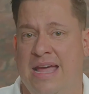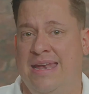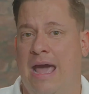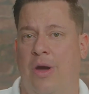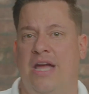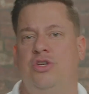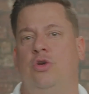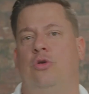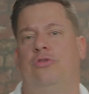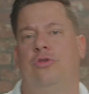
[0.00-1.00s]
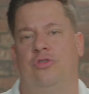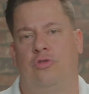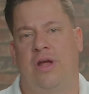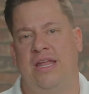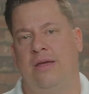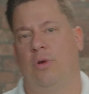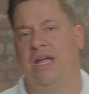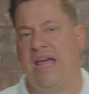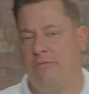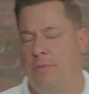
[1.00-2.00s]
Now, as you go through the training, we're
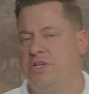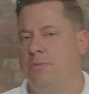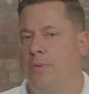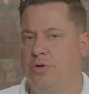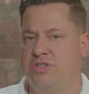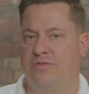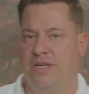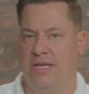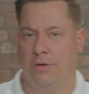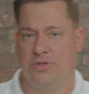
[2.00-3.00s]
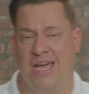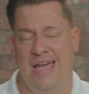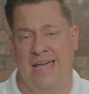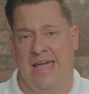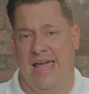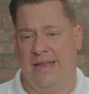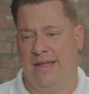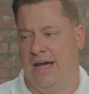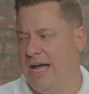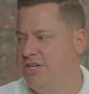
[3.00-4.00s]
gonna have a bunch of bonus videos, and
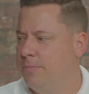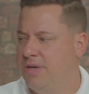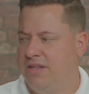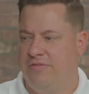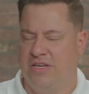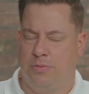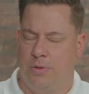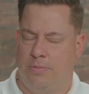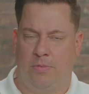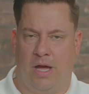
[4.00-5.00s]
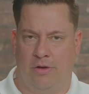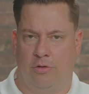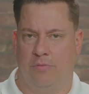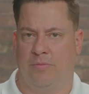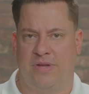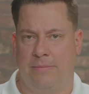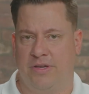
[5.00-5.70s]
I jump into the Facebook group from time to